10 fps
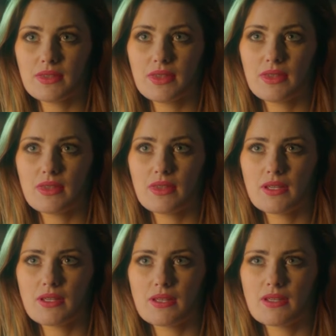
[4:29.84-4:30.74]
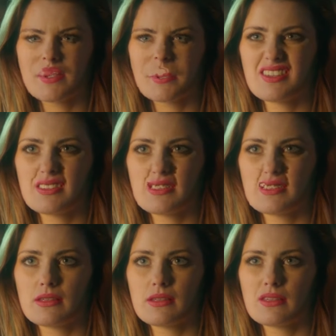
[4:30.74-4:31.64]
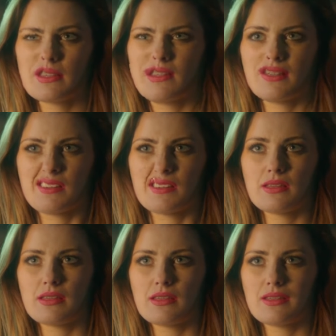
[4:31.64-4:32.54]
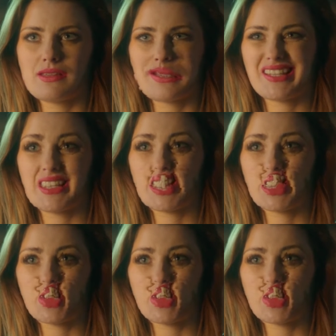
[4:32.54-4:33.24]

So we can see that warping happening where we have the flow